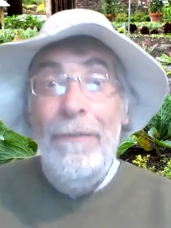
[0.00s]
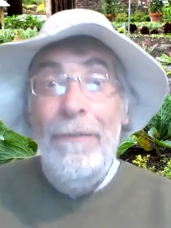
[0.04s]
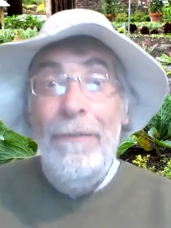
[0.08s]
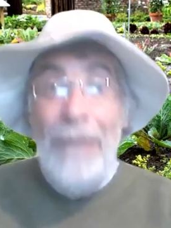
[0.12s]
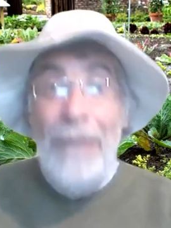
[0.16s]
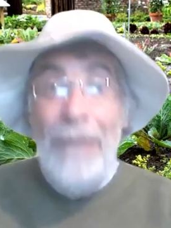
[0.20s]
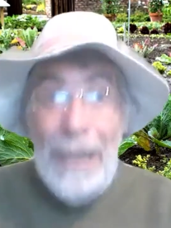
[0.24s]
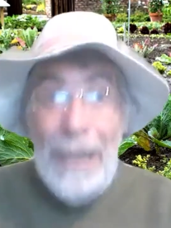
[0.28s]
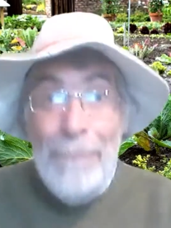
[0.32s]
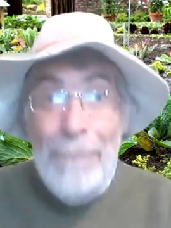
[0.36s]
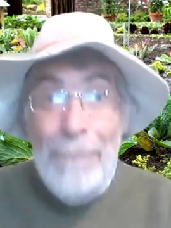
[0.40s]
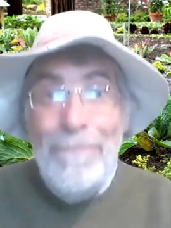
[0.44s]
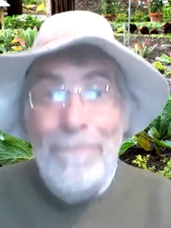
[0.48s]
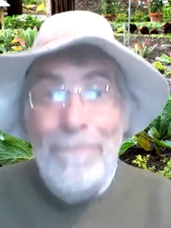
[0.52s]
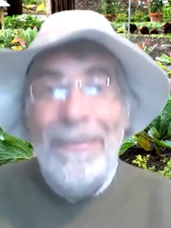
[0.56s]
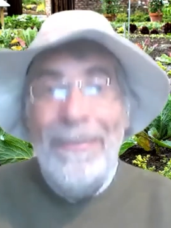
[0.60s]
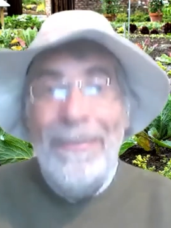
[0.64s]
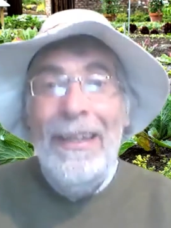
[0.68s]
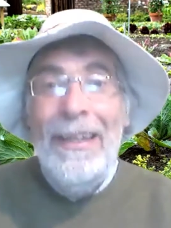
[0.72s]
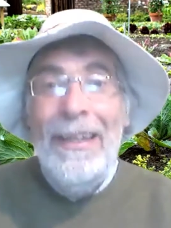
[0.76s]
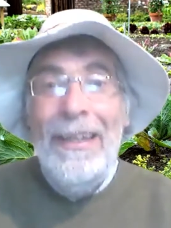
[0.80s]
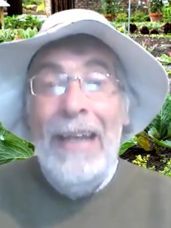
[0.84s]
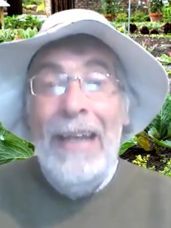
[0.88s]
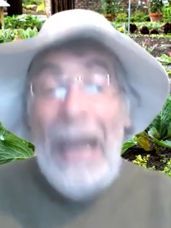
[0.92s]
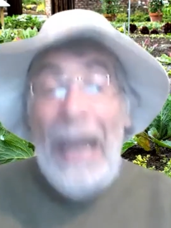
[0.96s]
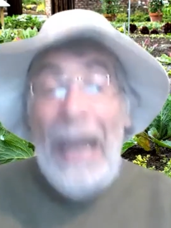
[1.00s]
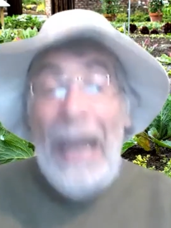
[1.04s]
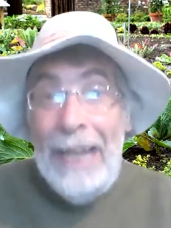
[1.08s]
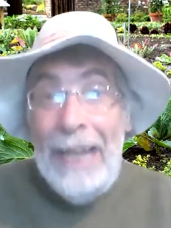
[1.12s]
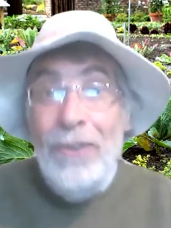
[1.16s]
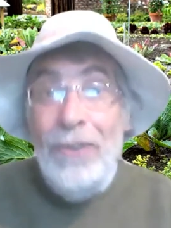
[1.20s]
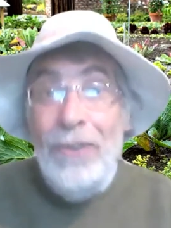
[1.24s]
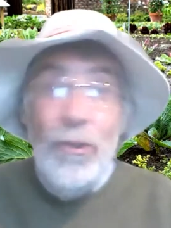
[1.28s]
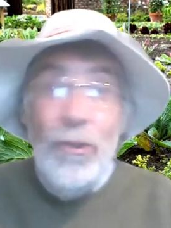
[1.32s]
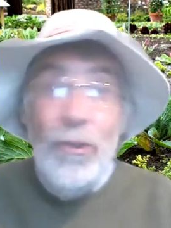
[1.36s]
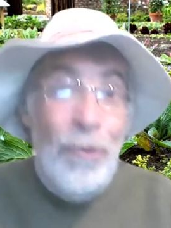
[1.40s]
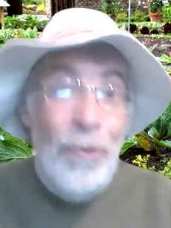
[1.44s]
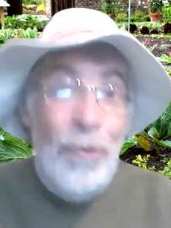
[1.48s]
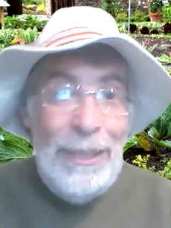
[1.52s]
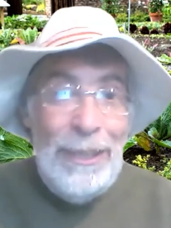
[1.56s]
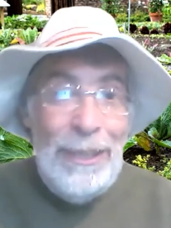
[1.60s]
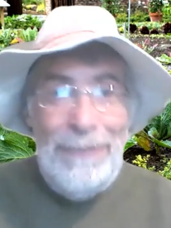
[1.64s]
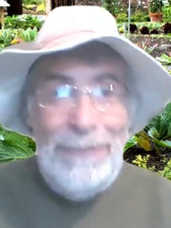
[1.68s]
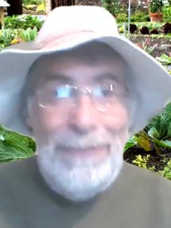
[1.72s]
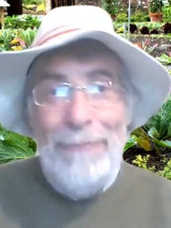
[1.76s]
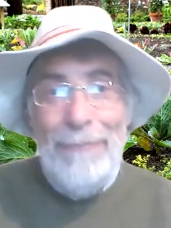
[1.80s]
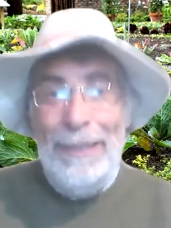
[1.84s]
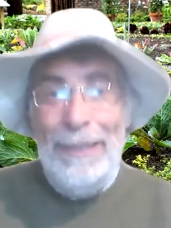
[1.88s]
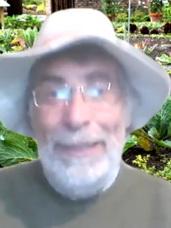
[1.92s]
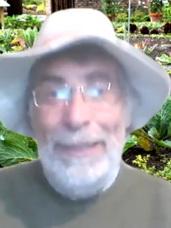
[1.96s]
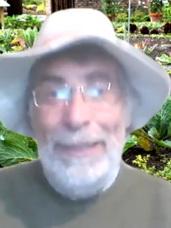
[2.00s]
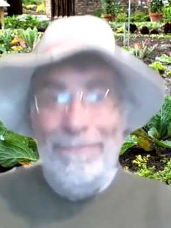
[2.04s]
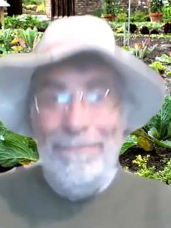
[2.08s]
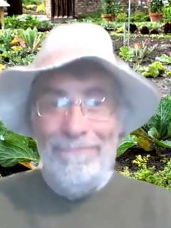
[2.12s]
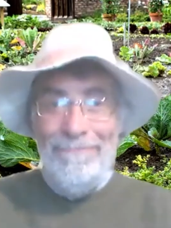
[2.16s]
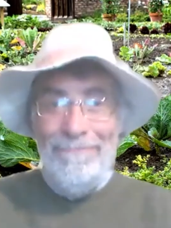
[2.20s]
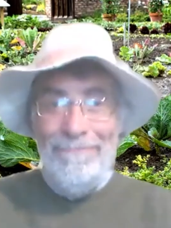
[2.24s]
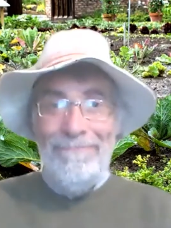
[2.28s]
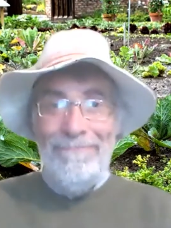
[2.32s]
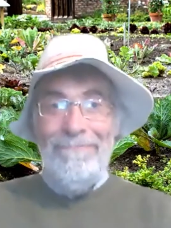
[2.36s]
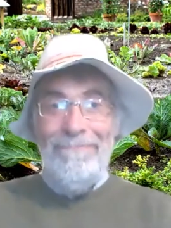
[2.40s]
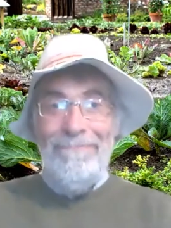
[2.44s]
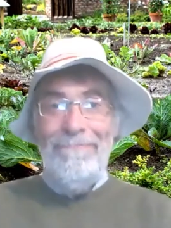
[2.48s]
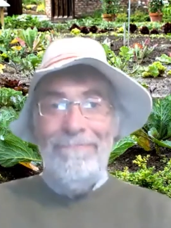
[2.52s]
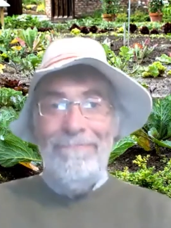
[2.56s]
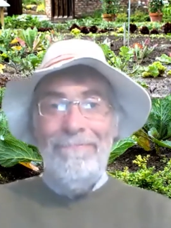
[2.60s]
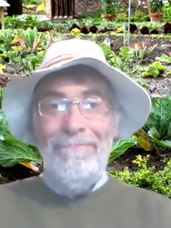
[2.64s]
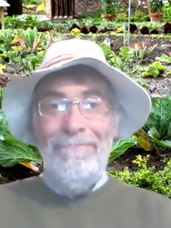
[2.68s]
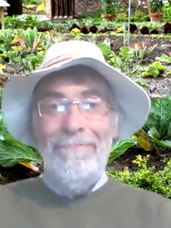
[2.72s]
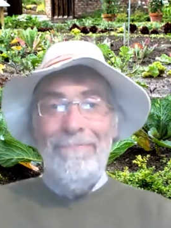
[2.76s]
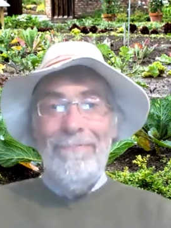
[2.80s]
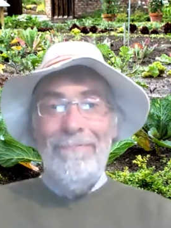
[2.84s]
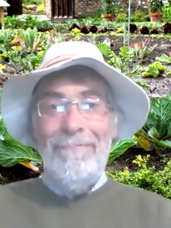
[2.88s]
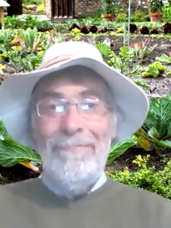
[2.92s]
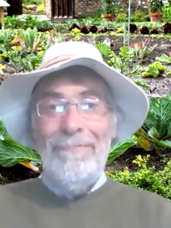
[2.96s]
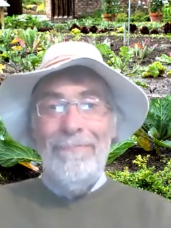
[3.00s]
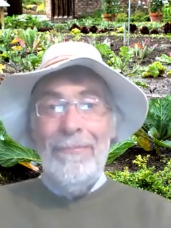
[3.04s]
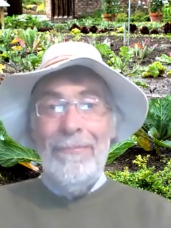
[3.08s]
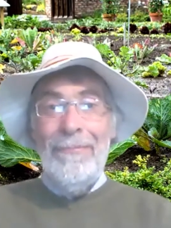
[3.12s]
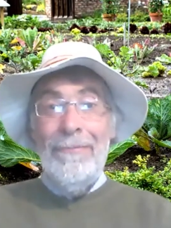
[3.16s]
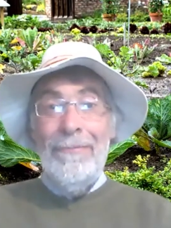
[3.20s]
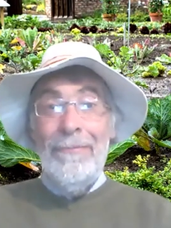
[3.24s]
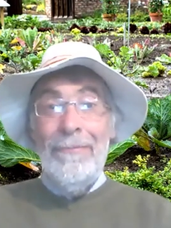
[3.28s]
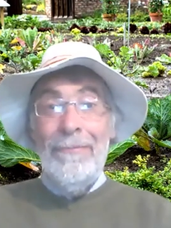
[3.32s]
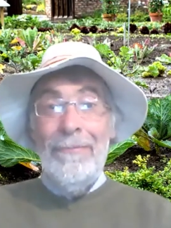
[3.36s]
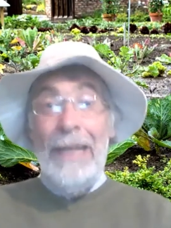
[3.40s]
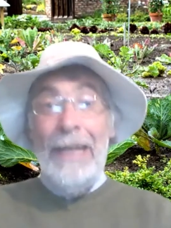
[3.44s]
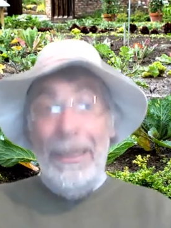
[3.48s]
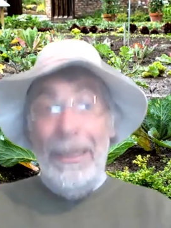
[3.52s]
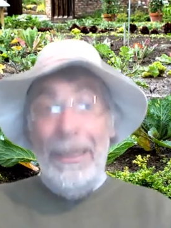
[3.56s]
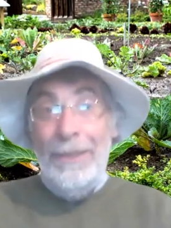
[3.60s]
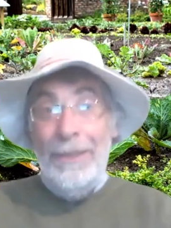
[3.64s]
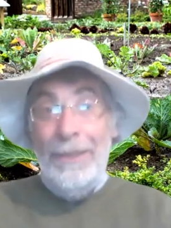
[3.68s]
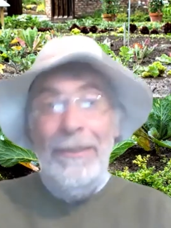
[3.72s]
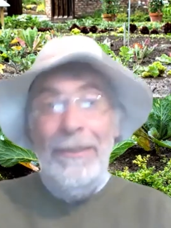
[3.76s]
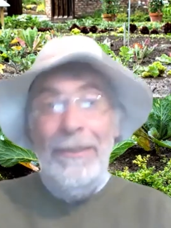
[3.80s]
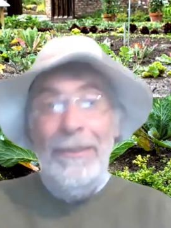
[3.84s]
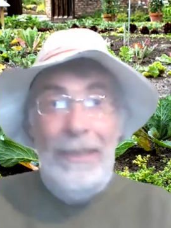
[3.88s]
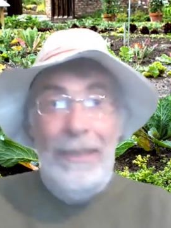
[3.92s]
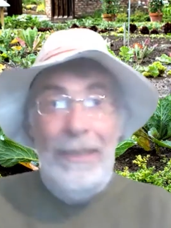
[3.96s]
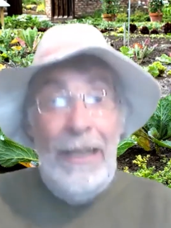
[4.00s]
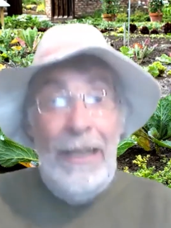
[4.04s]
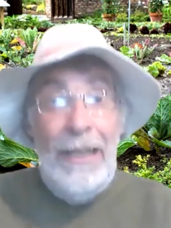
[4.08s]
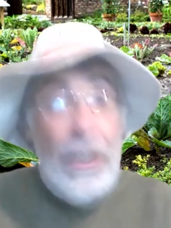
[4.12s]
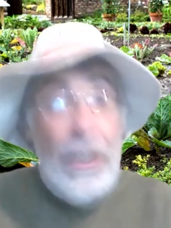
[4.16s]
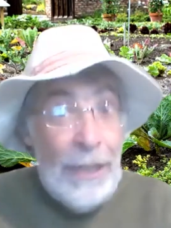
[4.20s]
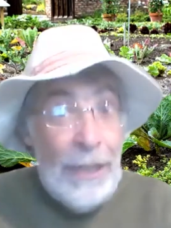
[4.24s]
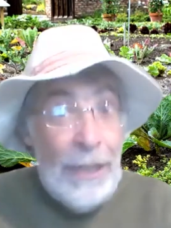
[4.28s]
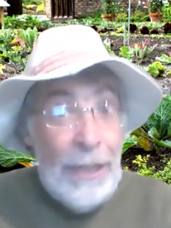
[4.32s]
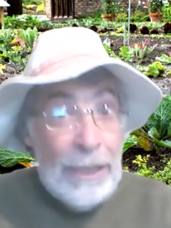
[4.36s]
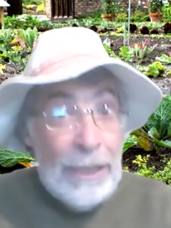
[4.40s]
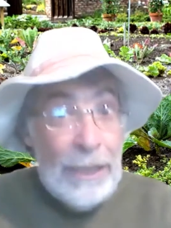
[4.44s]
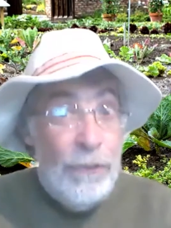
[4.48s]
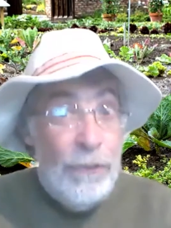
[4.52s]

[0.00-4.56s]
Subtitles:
with him and all his family. And in the next few